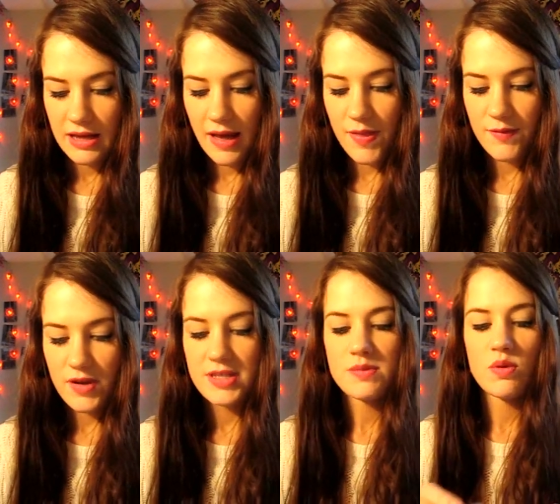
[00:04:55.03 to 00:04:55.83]
and the
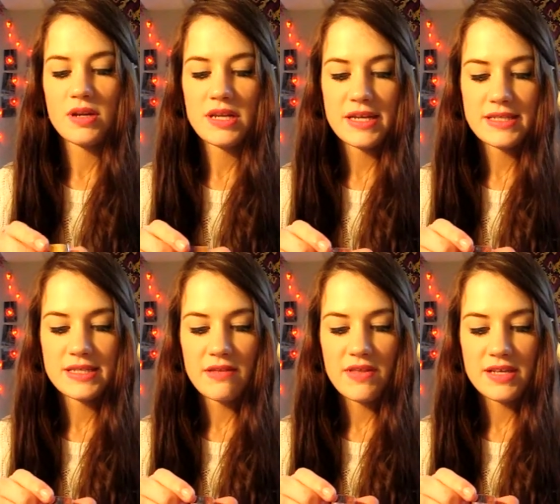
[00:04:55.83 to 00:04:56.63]
first one
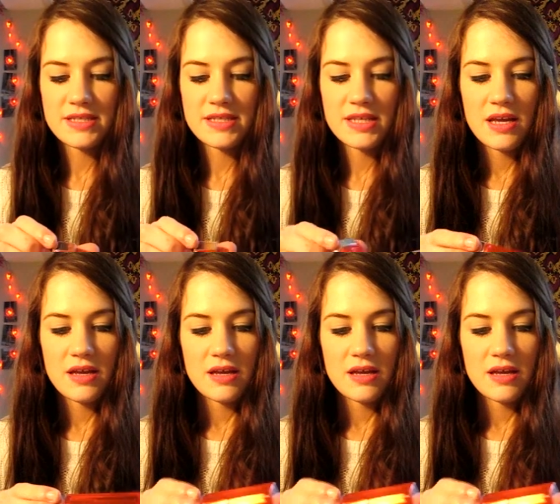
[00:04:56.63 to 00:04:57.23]
is this